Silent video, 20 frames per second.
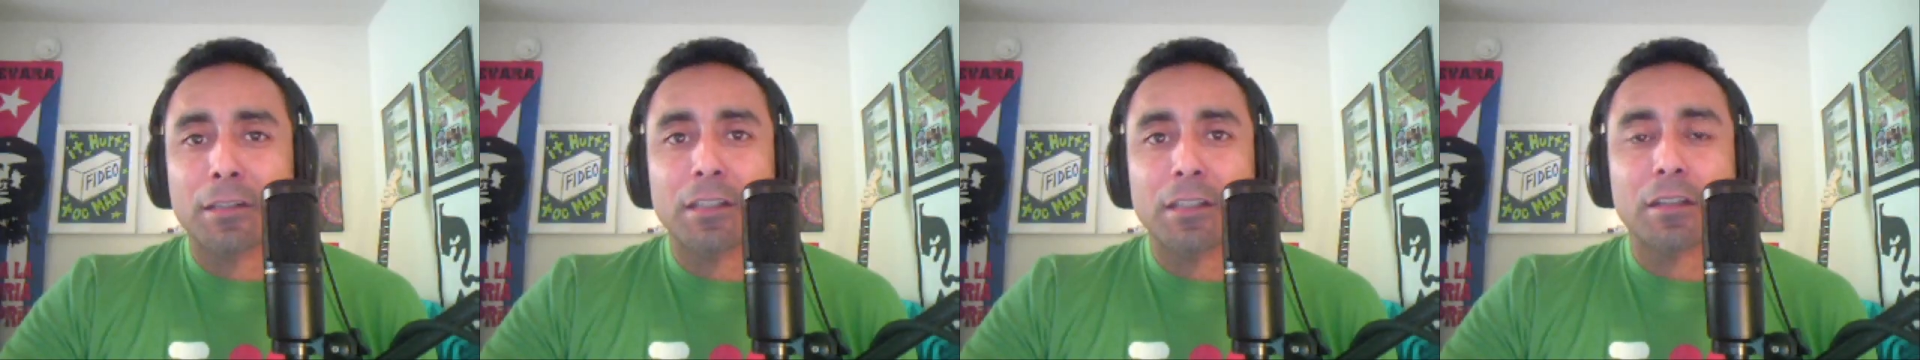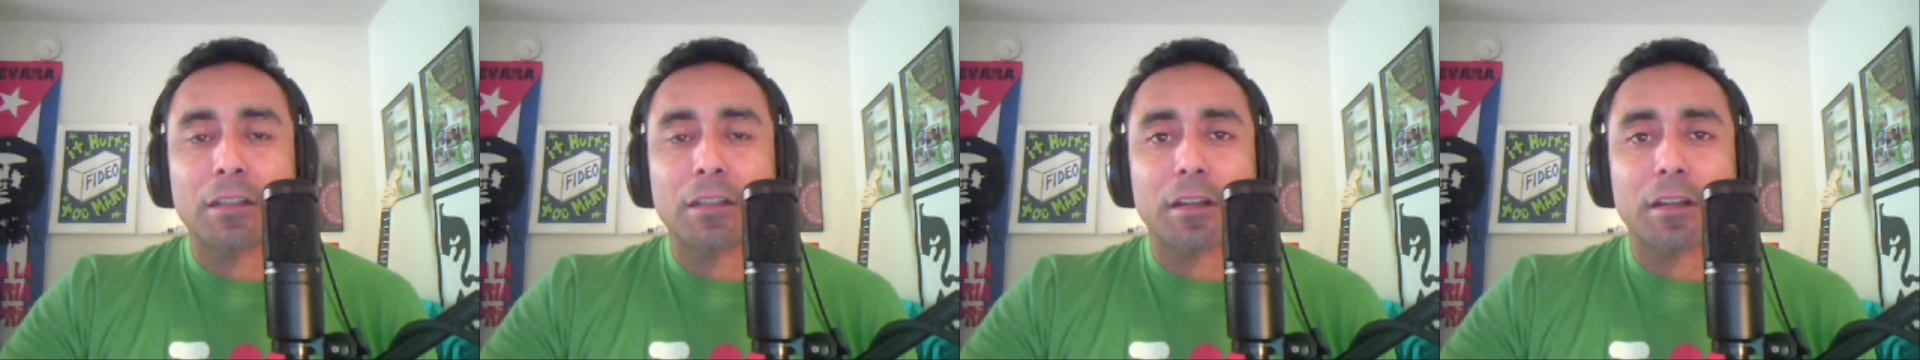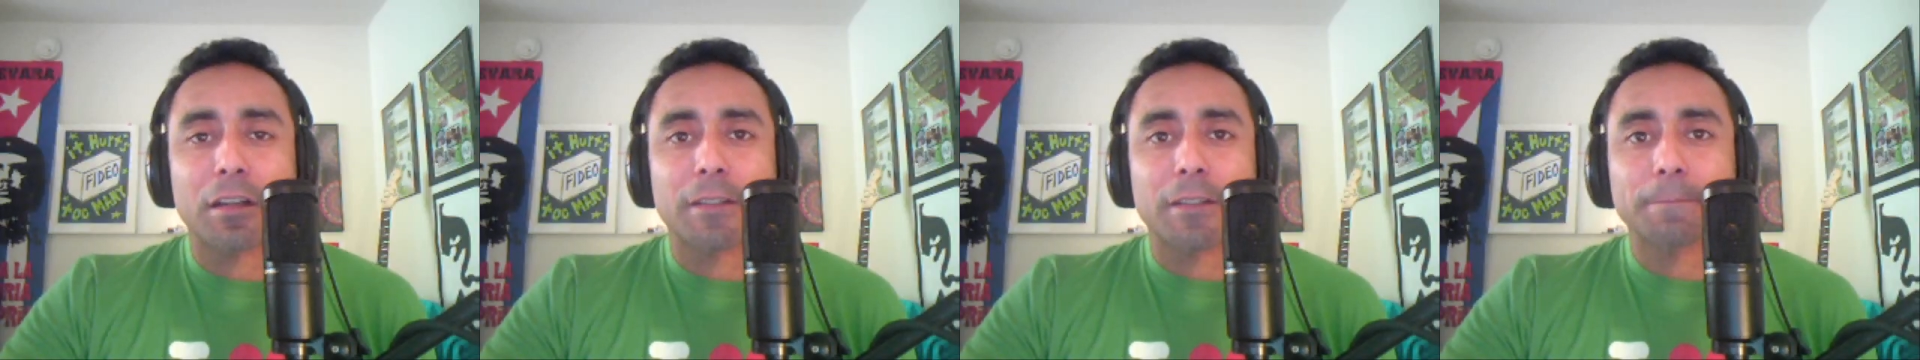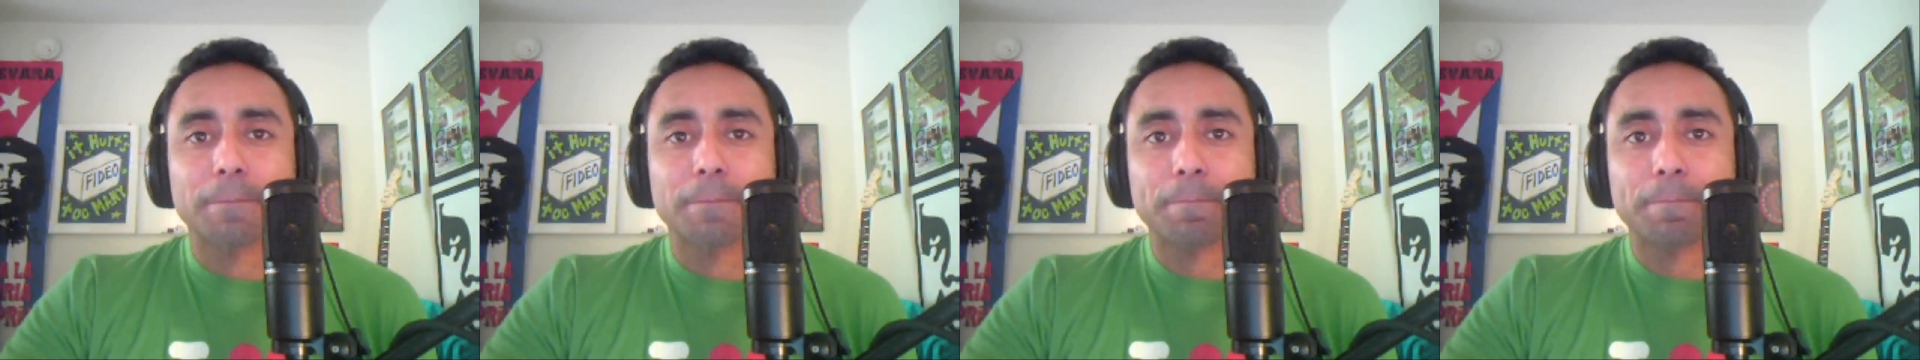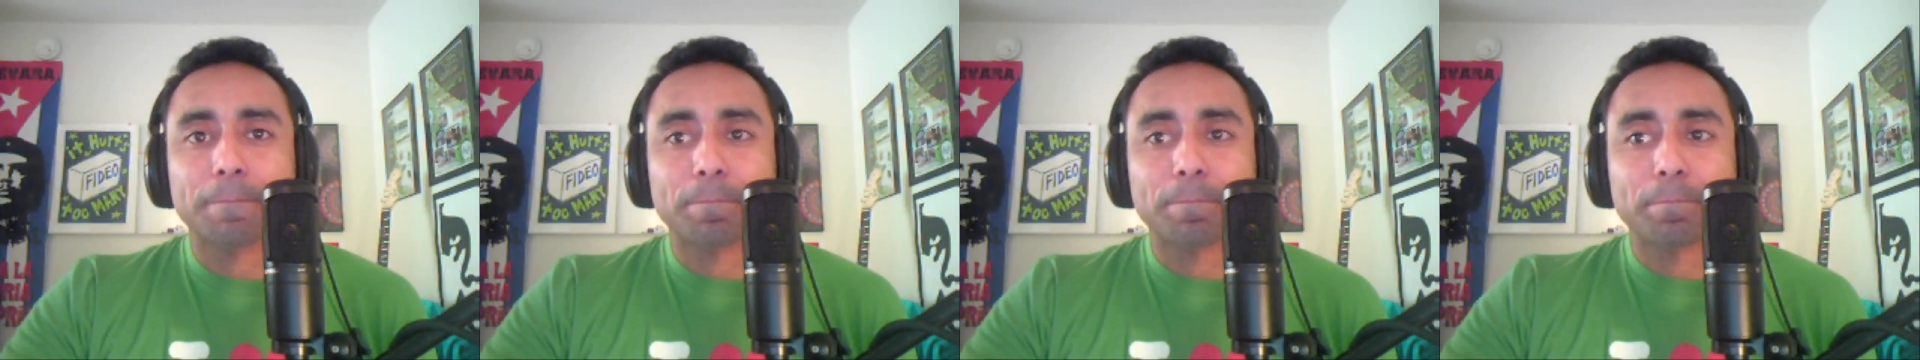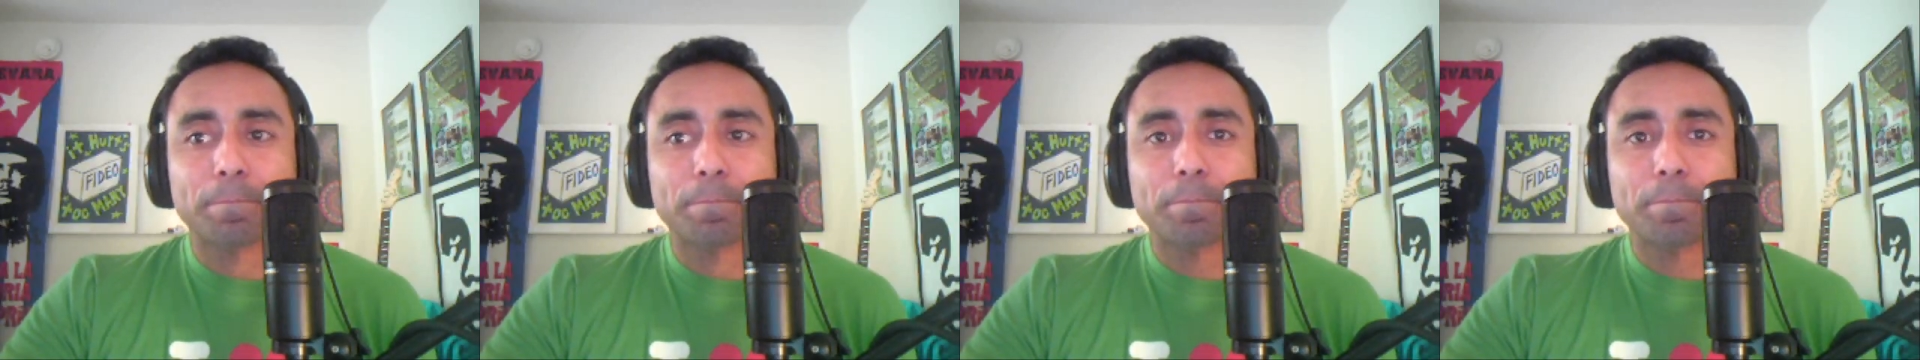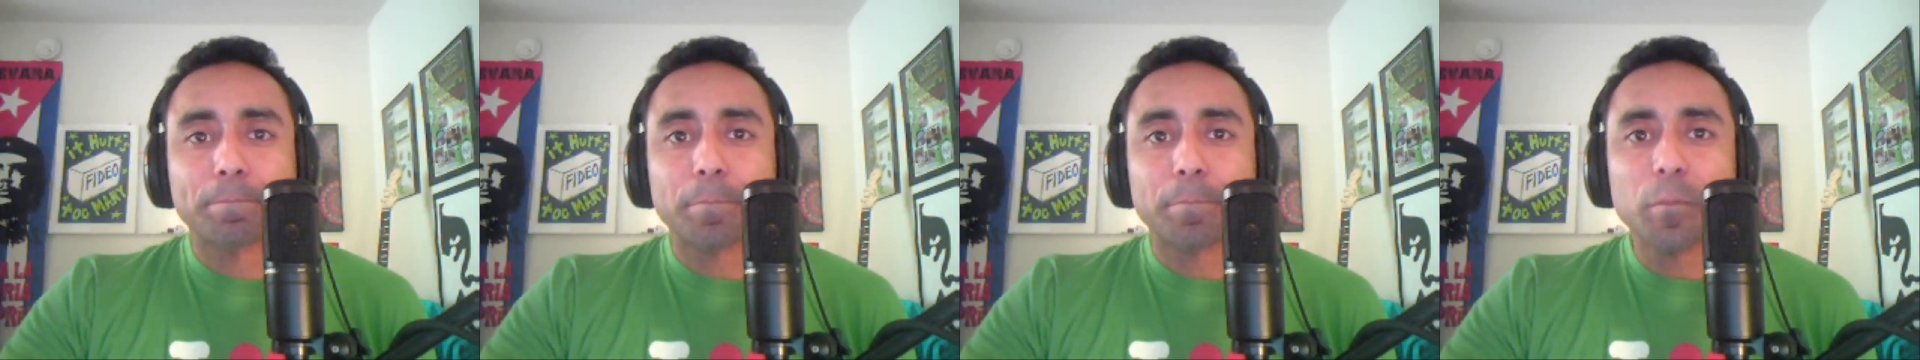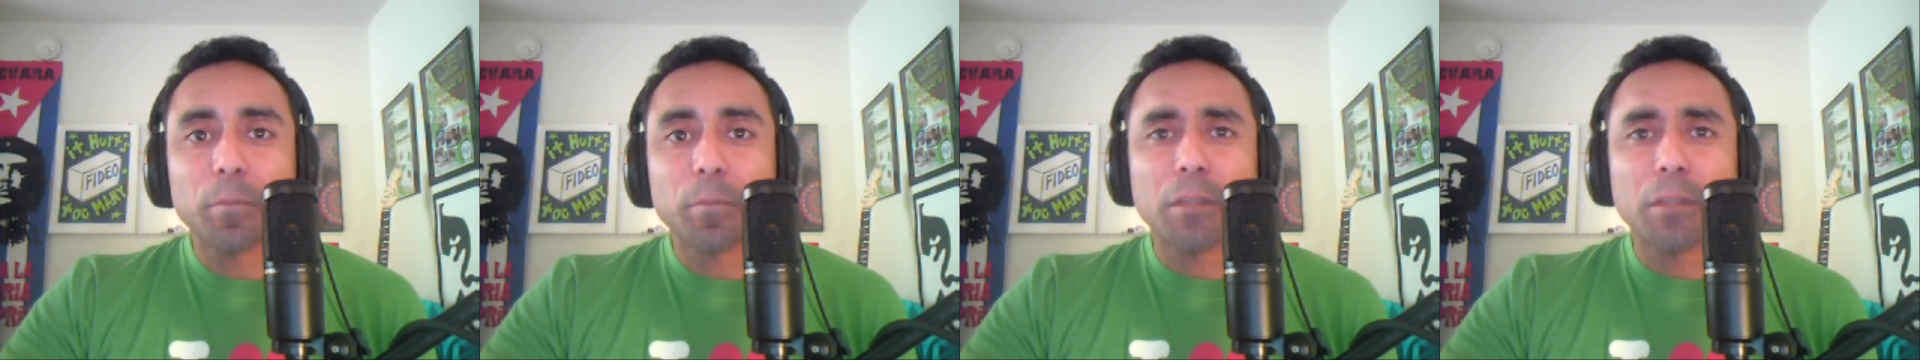she's talking
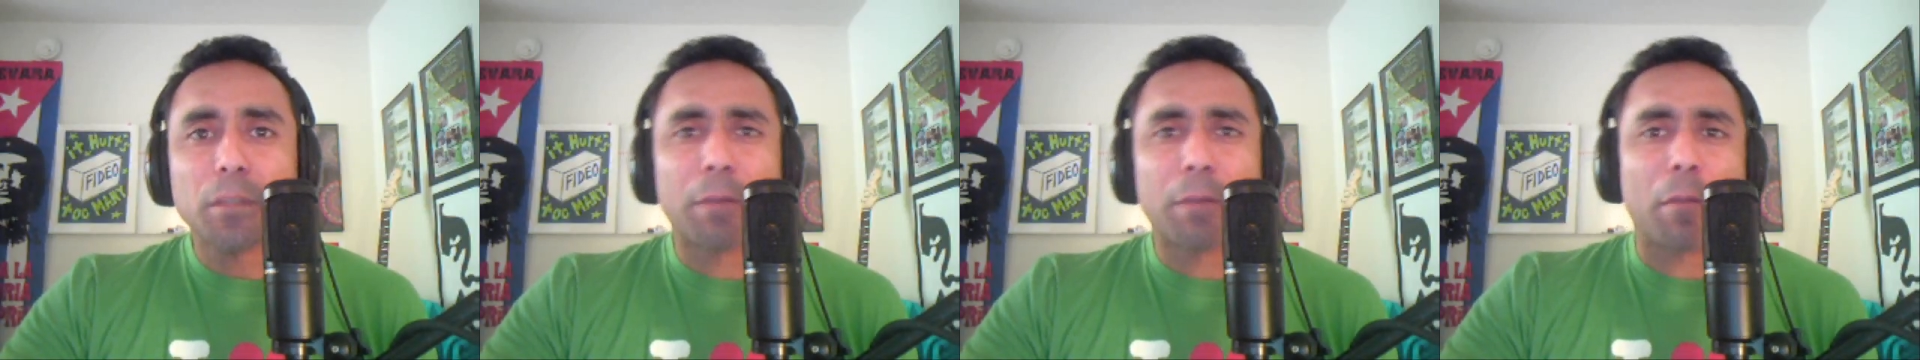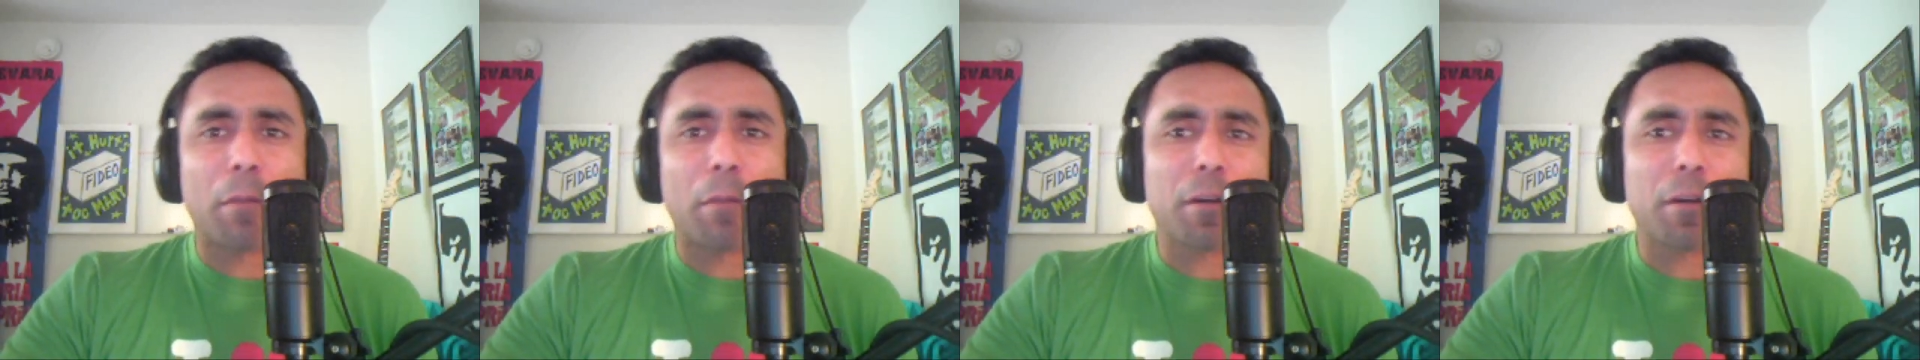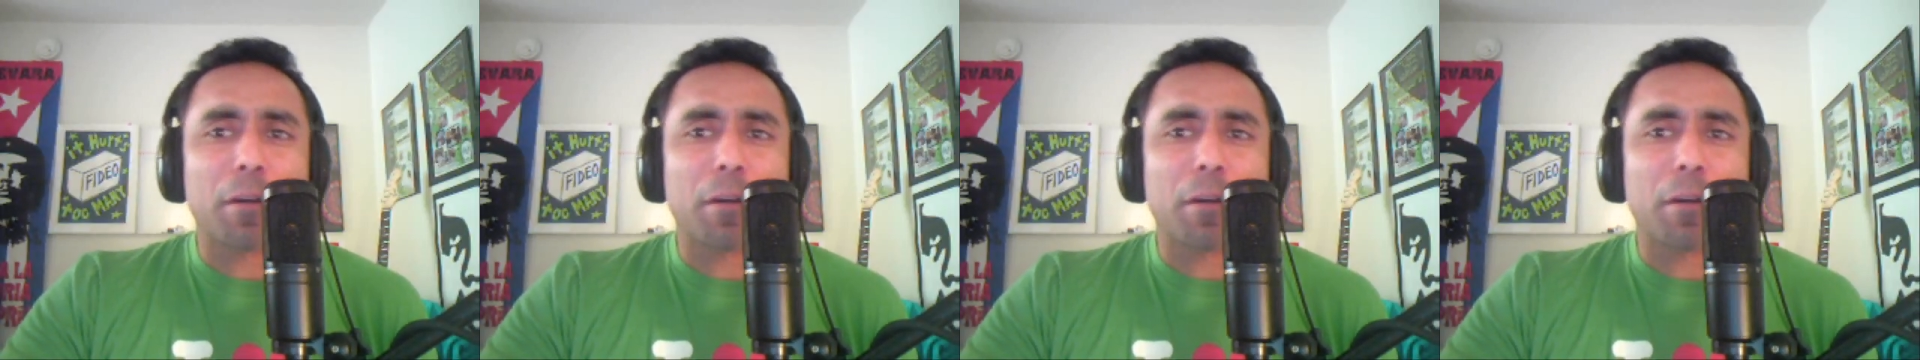about